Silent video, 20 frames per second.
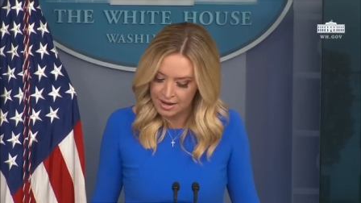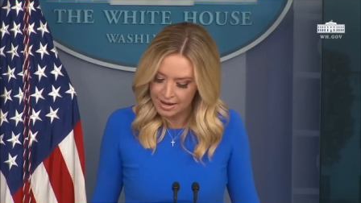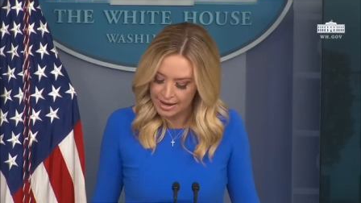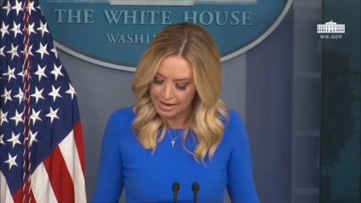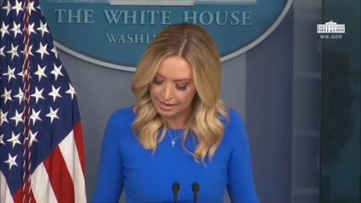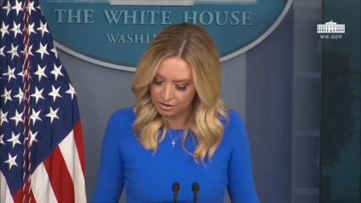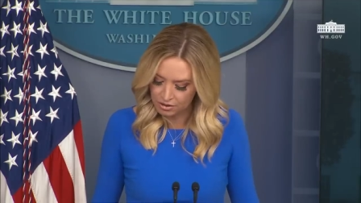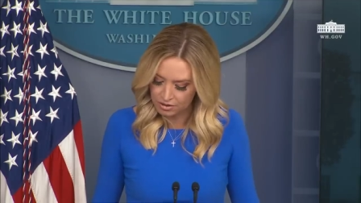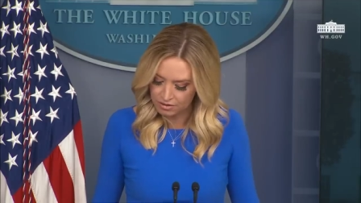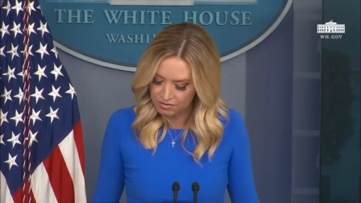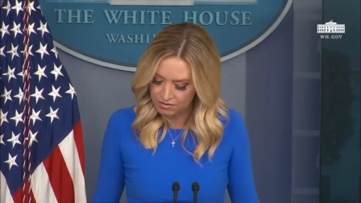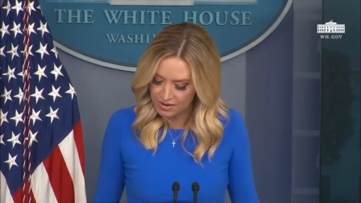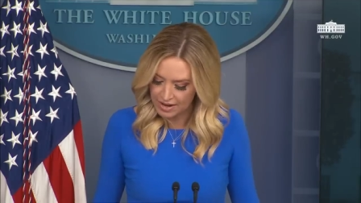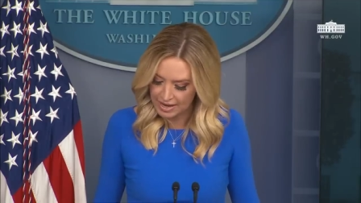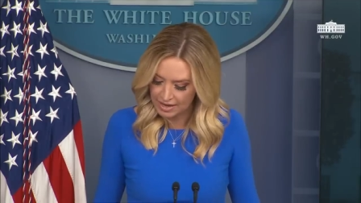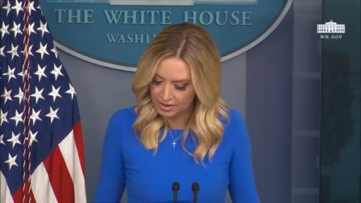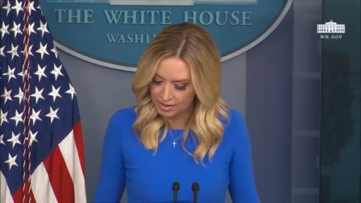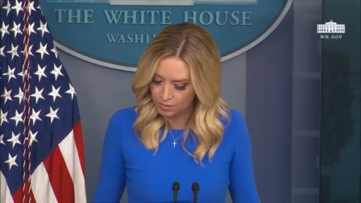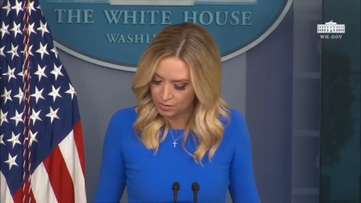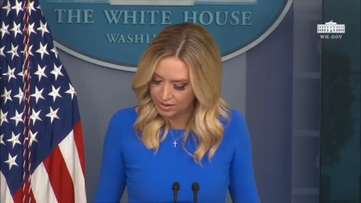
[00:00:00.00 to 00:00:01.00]
in good
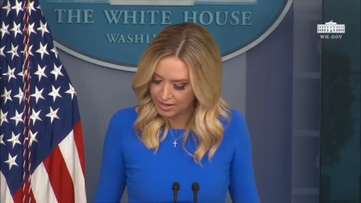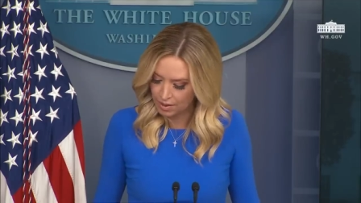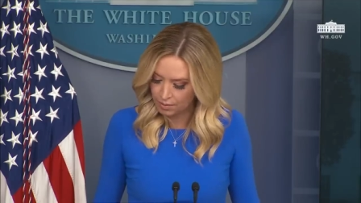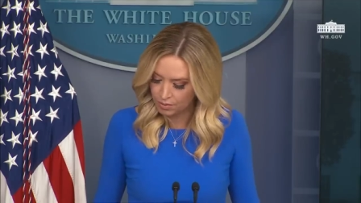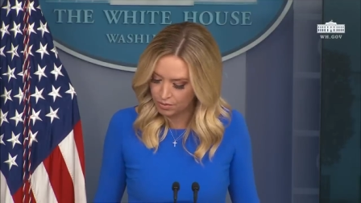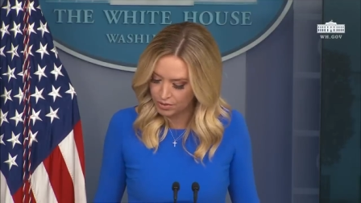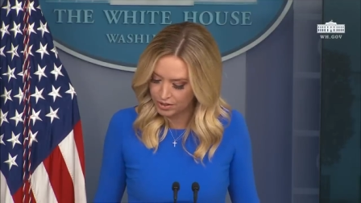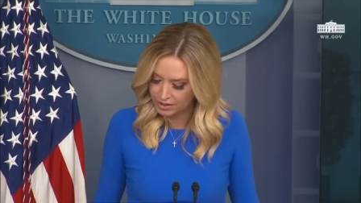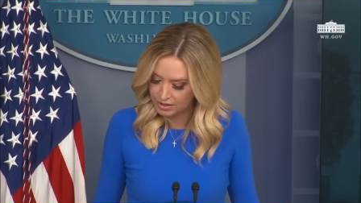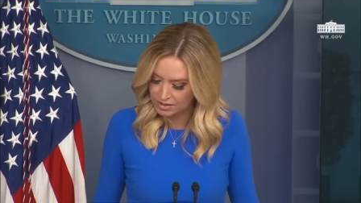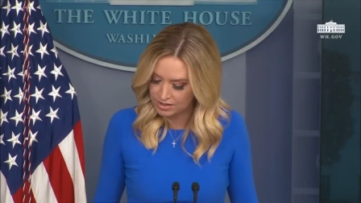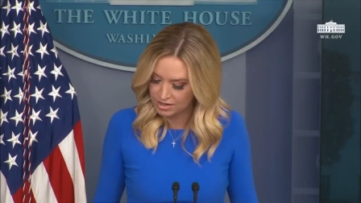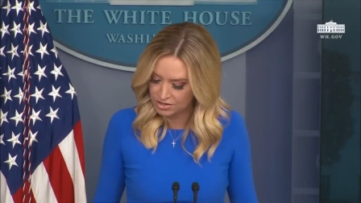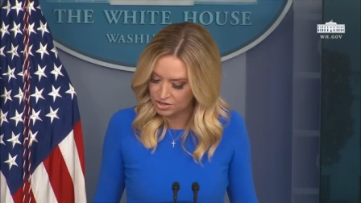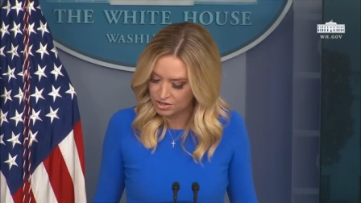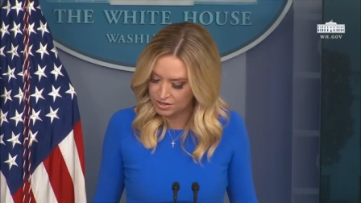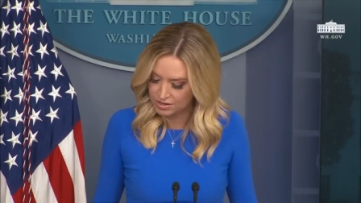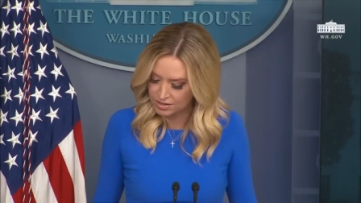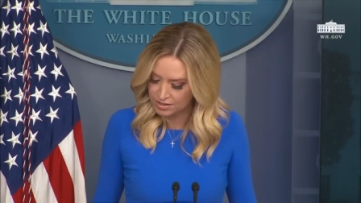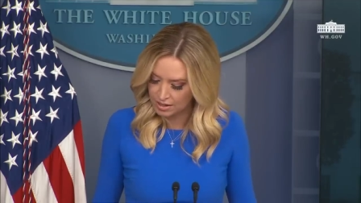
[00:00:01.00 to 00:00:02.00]
faith and without
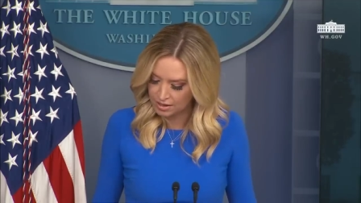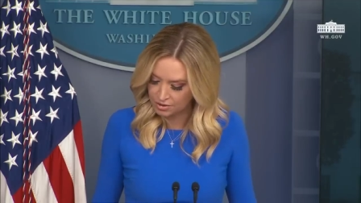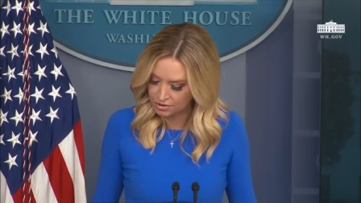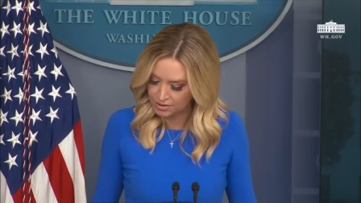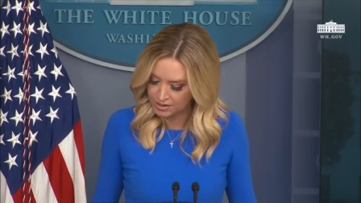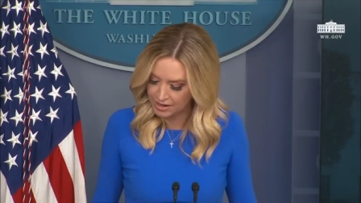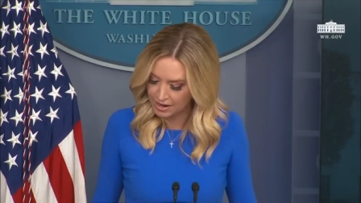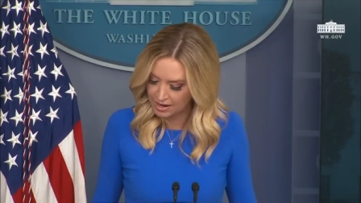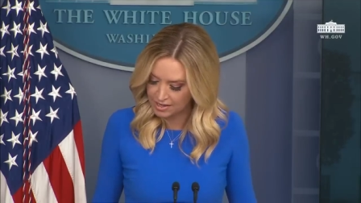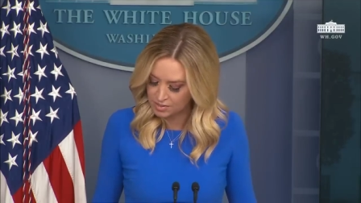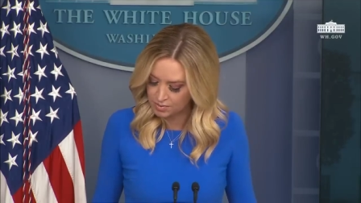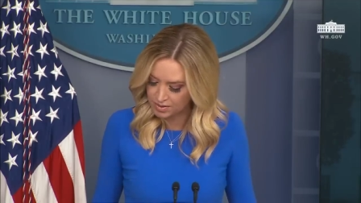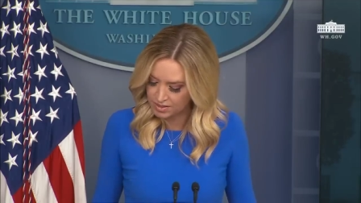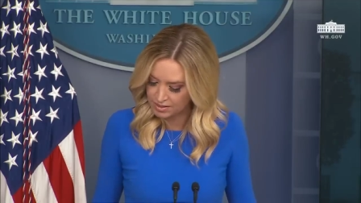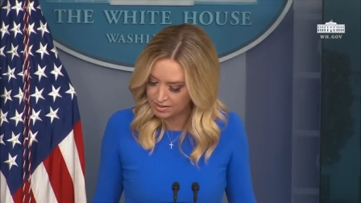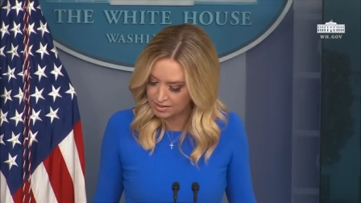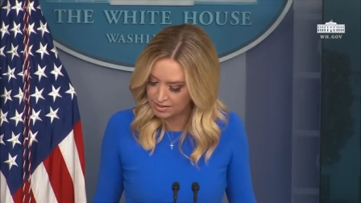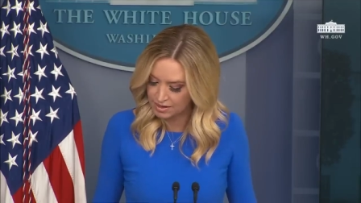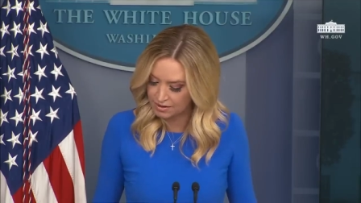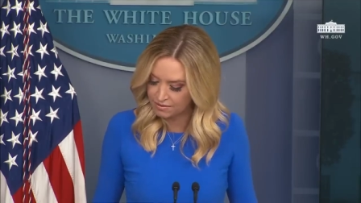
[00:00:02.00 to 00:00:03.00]
preconditions under the
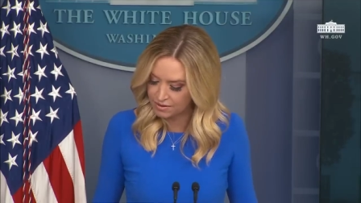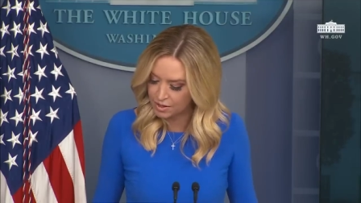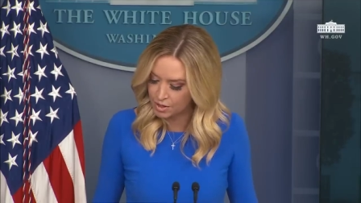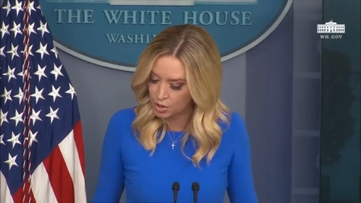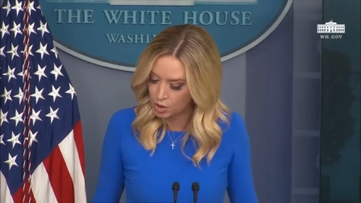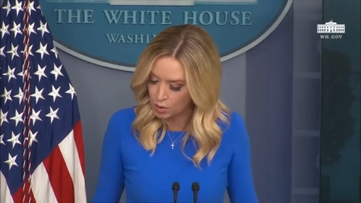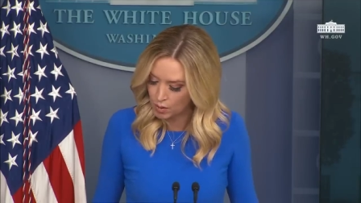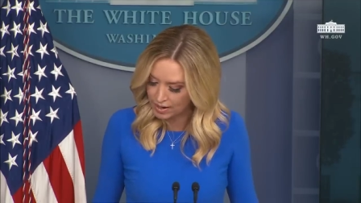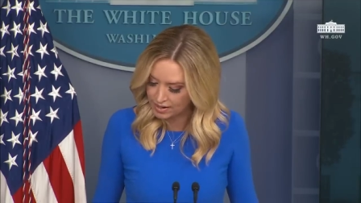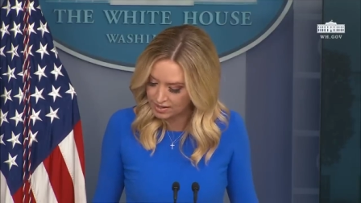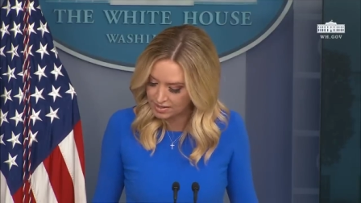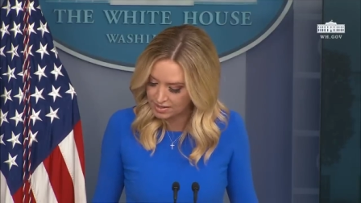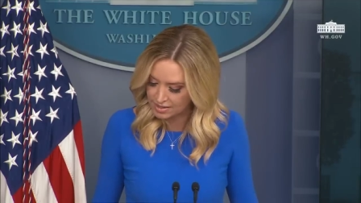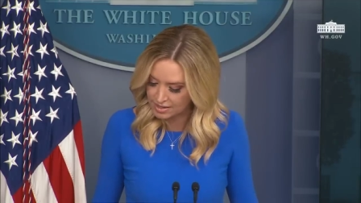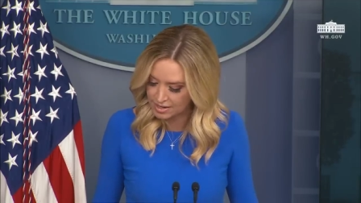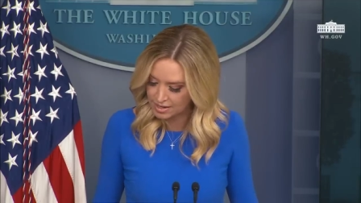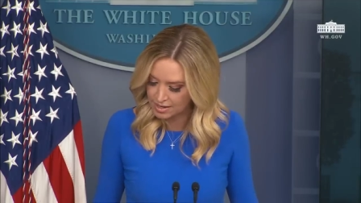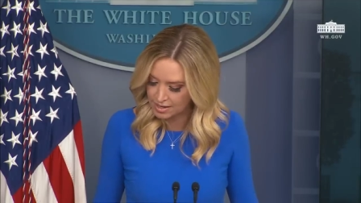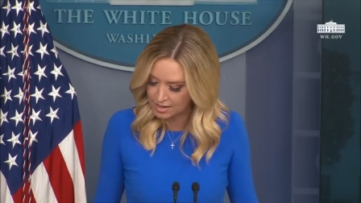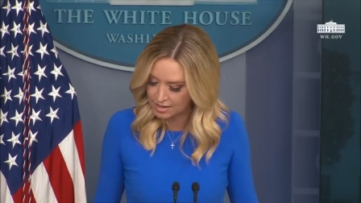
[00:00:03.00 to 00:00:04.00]
auspices of the
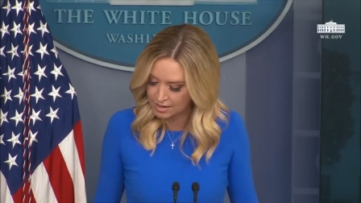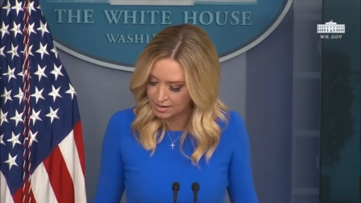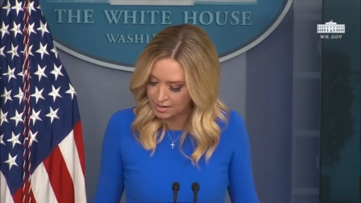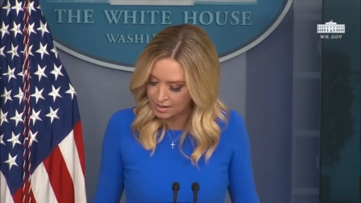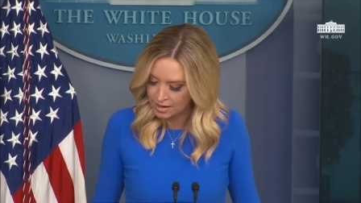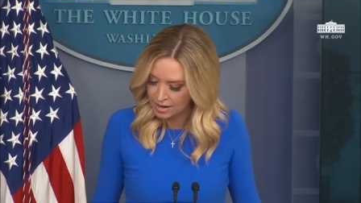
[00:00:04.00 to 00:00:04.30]
OSCE